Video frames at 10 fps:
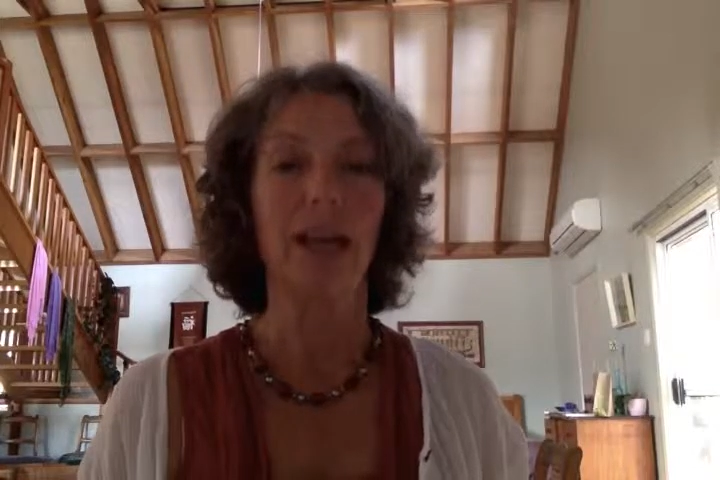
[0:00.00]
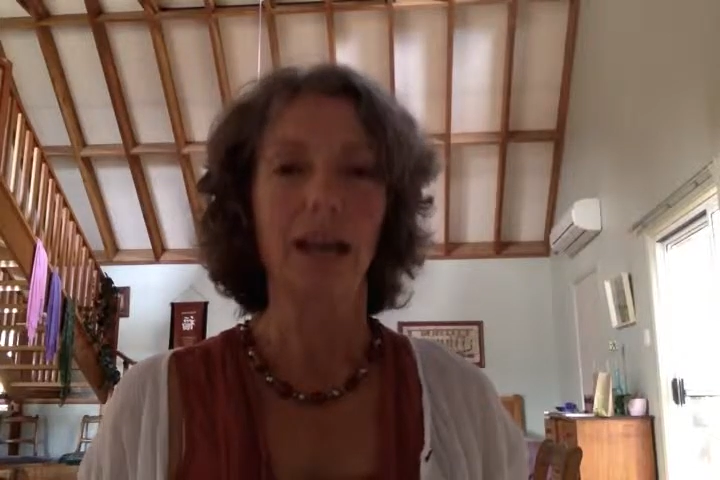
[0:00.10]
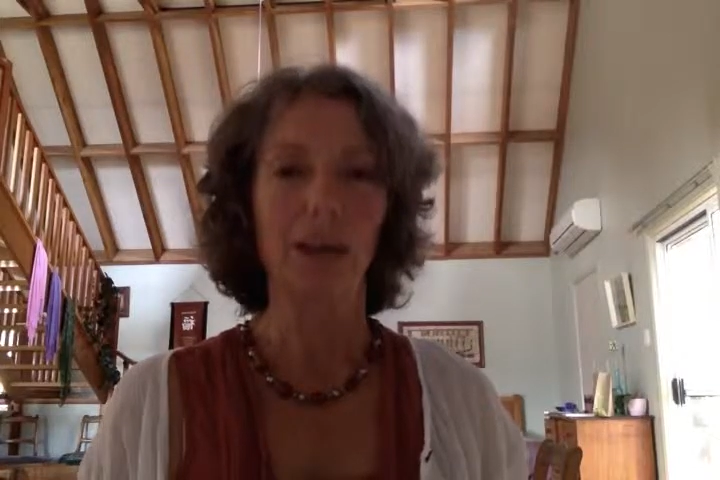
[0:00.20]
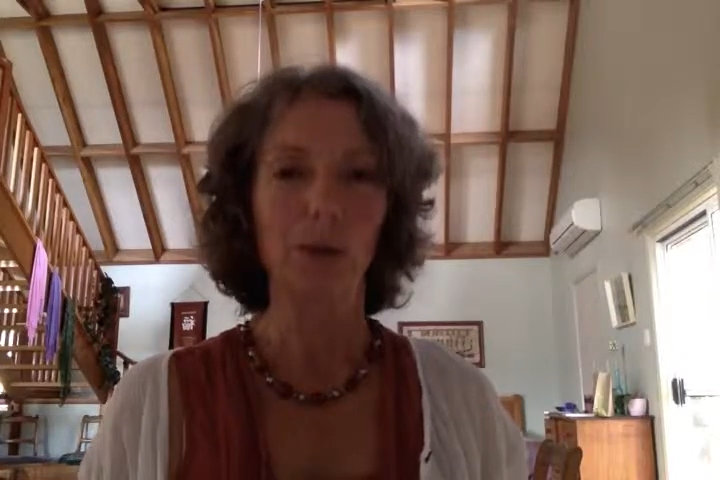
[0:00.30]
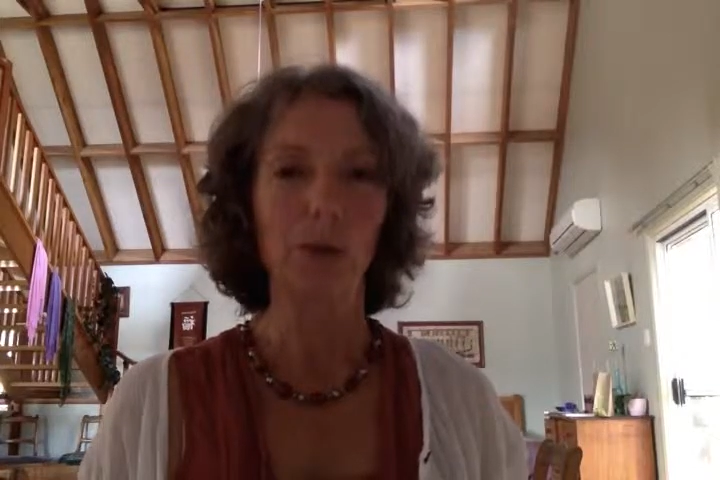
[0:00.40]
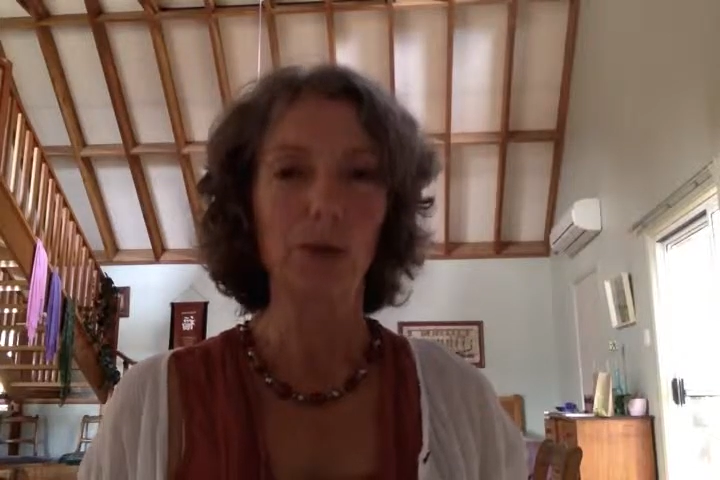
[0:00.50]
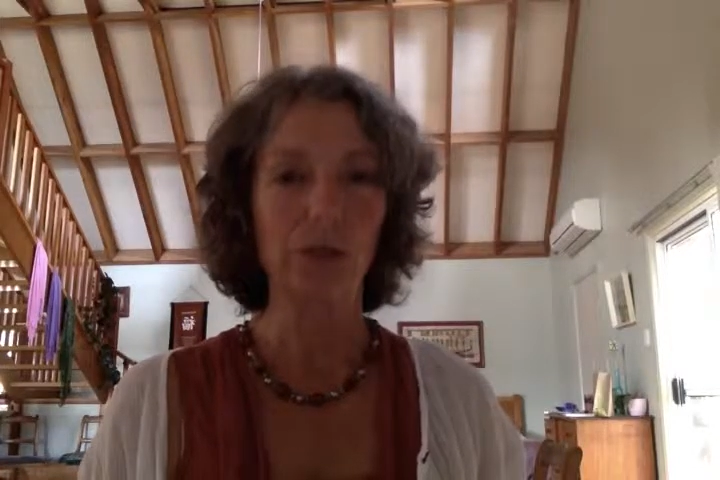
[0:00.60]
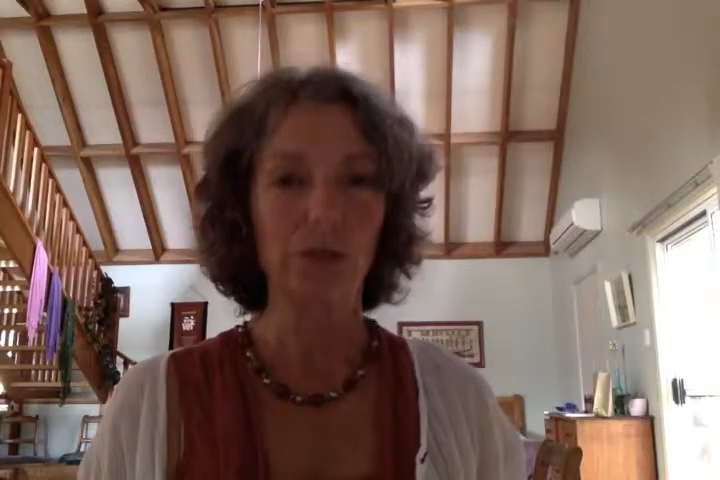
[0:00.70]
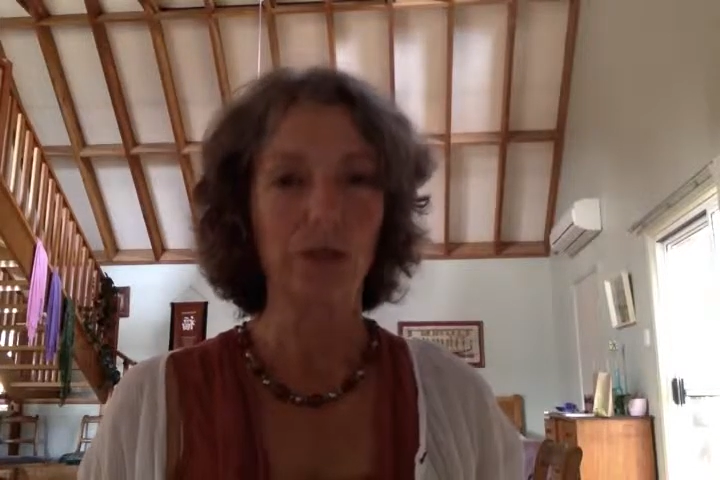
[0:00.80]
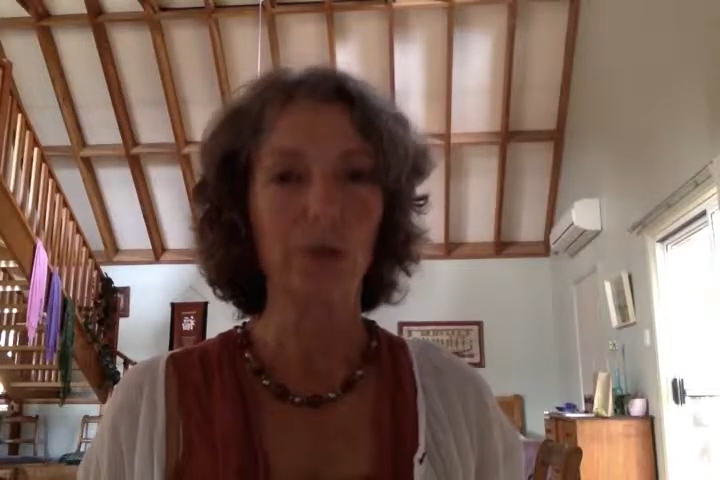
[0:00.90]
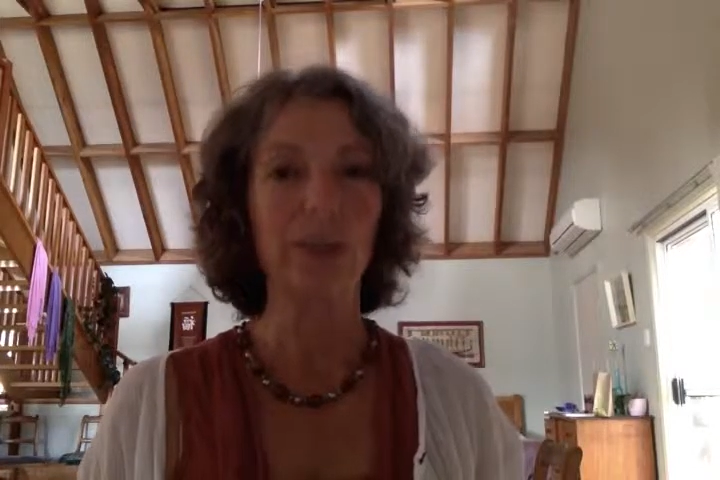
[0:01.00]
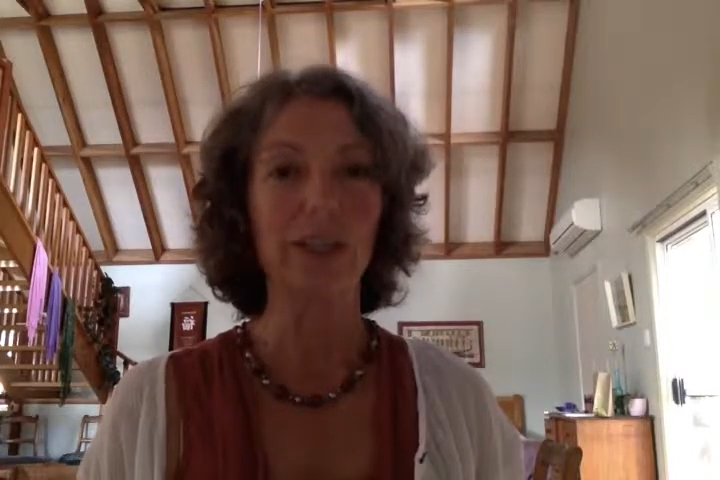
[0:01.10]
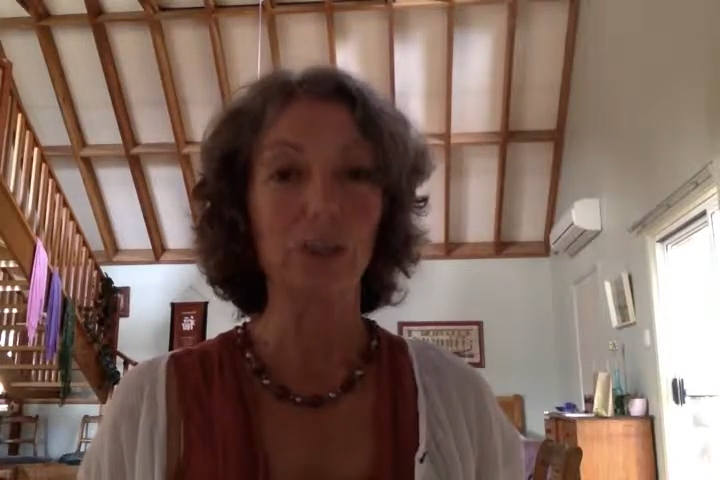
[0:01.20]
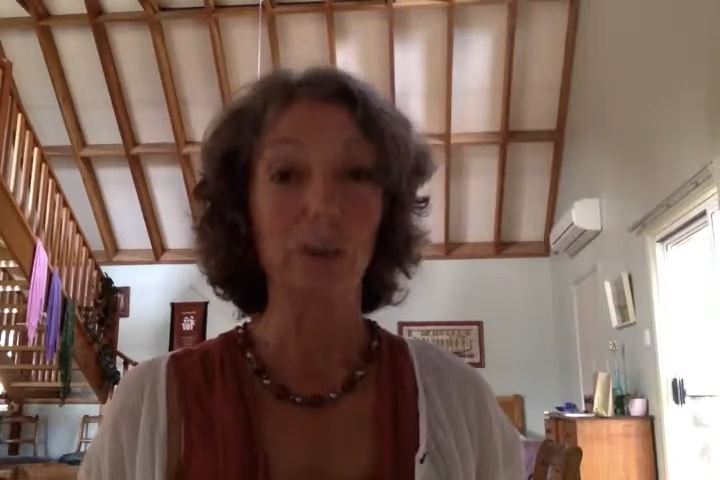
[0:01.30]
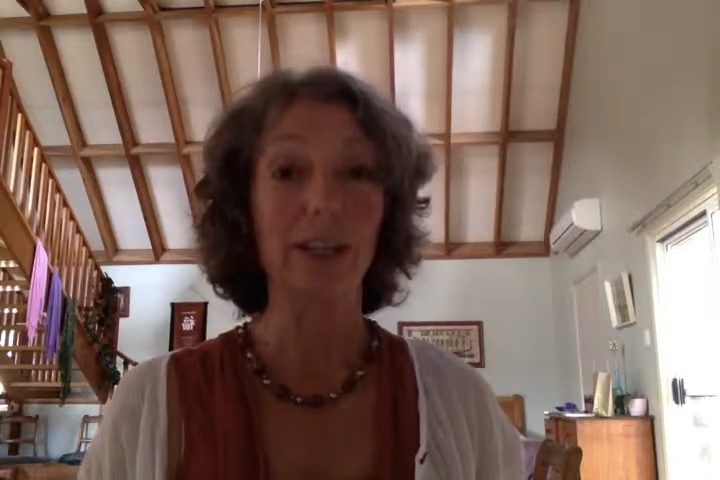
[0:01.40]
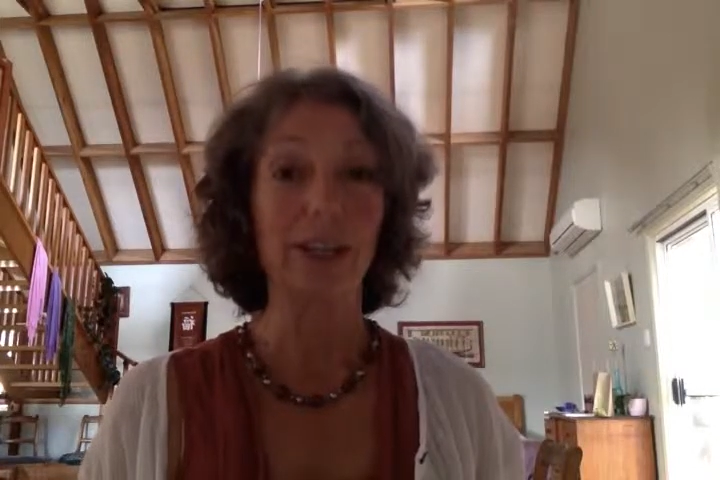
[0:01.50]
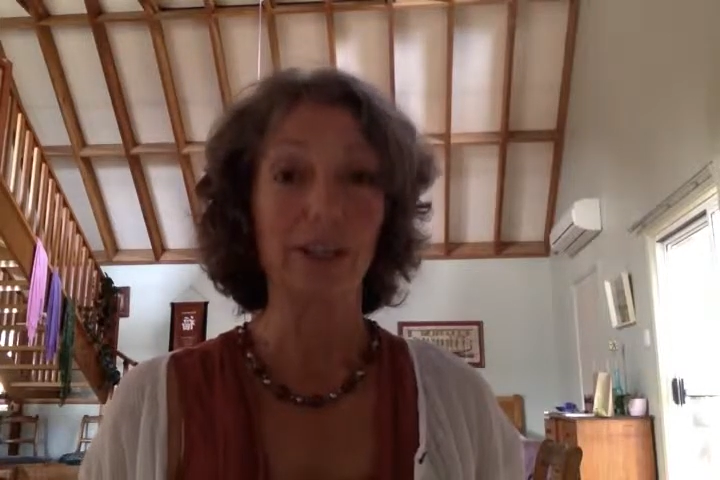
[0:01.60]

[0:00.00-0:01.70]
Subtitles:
and cortisol is one of